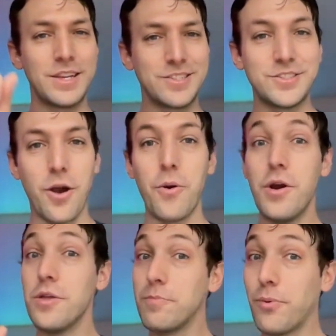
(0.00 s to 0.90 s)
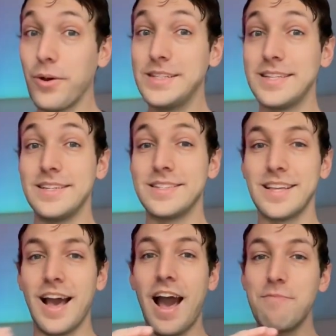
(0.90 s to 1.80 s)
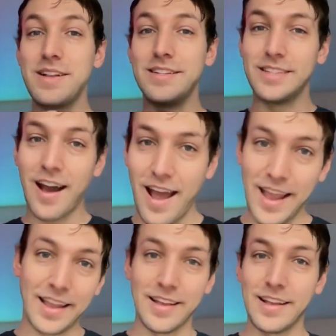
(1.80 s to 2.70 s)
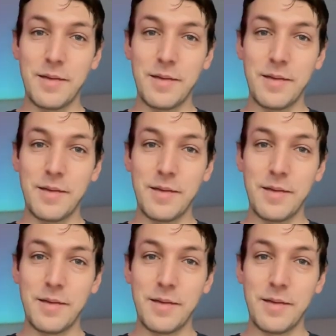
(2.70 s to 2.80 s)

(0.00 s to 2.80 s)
So the point is, I've been dying.